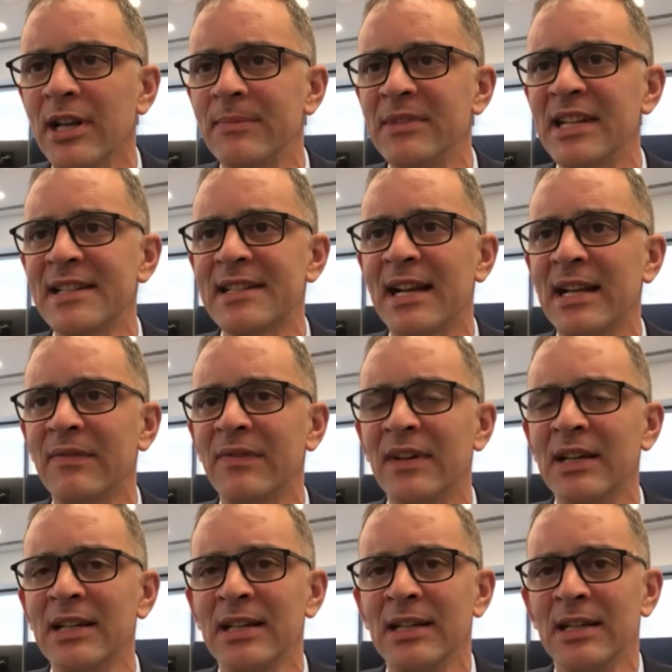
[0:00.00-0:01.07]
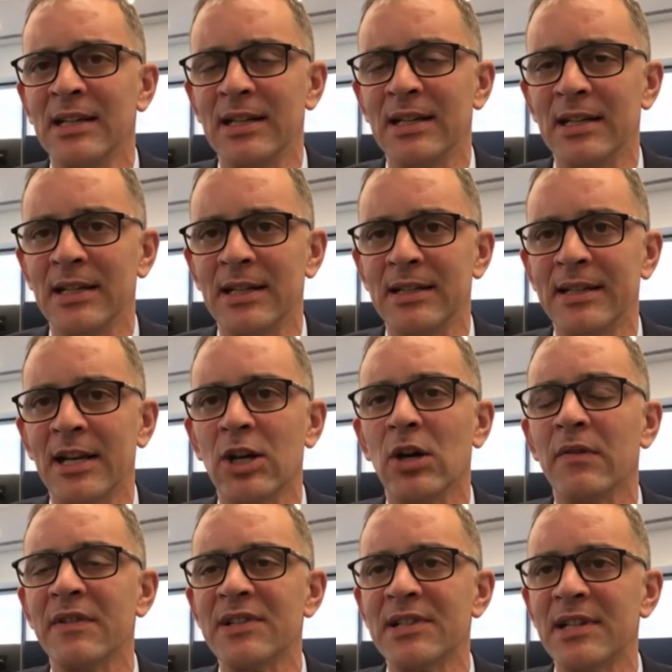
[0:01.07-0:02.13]
MTS Alpha that
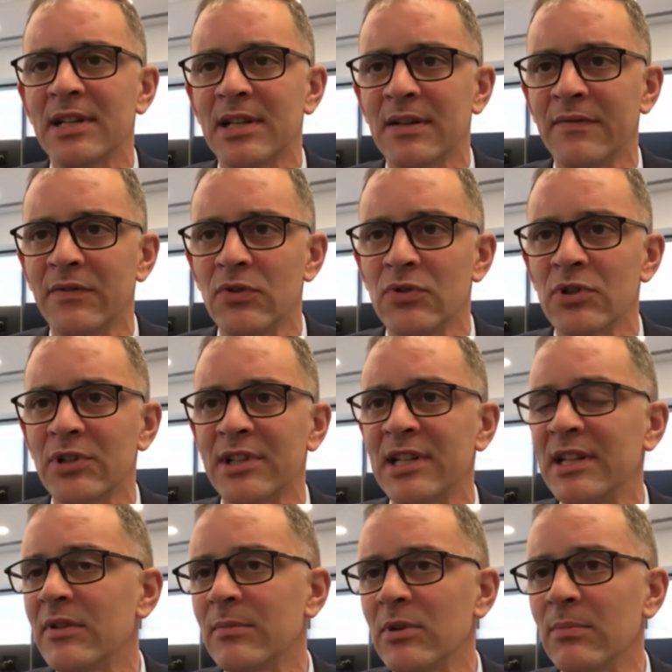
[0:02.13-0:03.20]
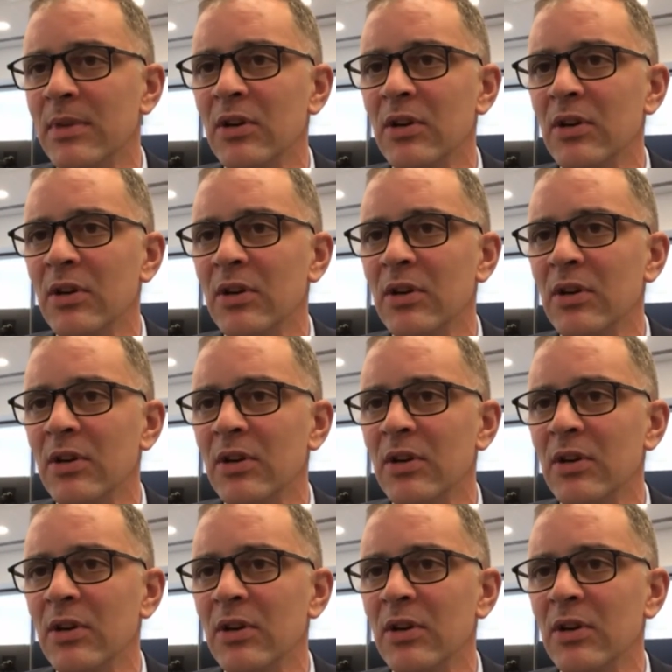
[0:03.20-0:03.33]
covers the future deliverable